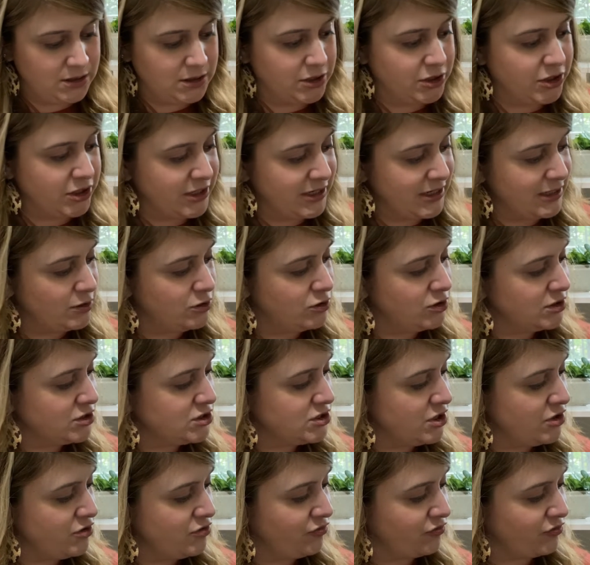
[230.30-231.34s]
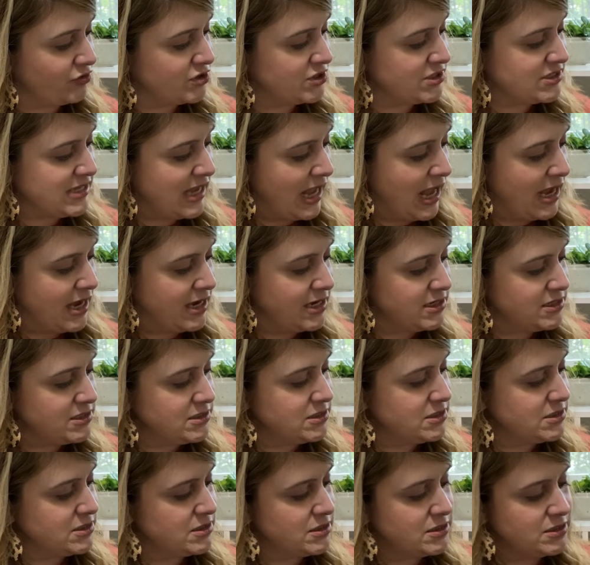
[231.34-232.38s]
good. It looked
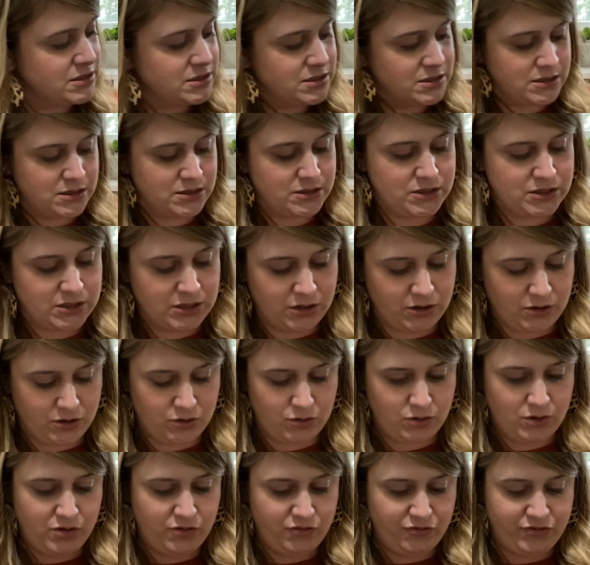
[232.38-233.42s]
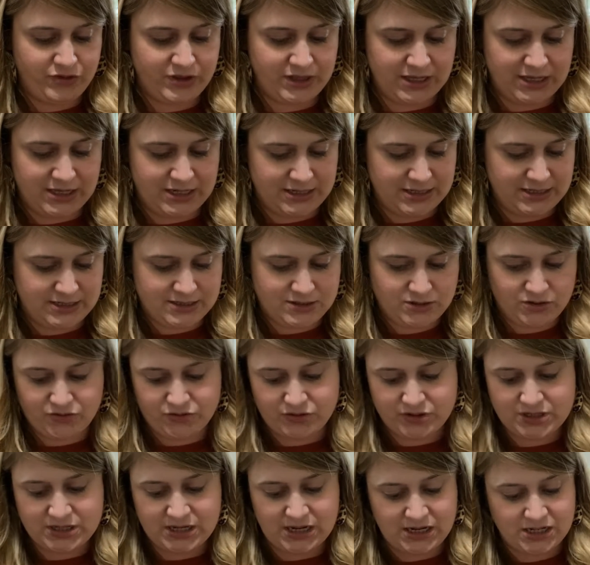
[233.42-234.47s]
oversized. So hopefully it is
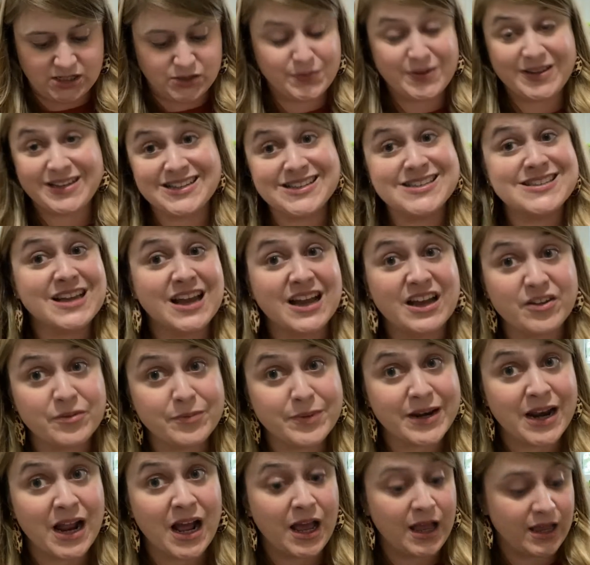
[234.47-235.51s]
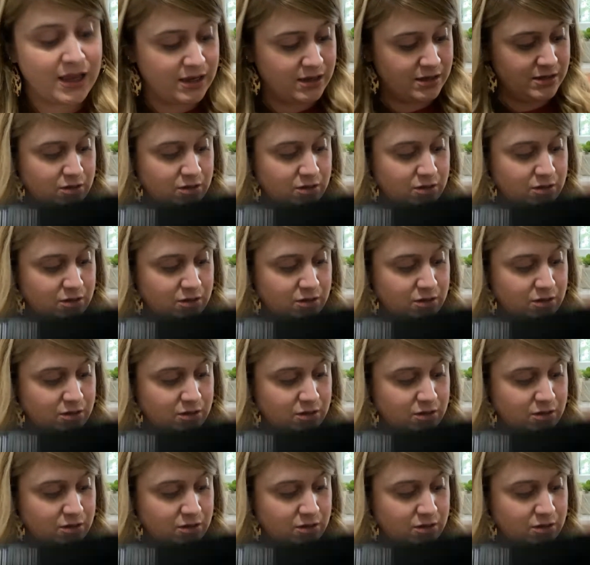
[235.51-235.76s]
oversized because I've been eyeing,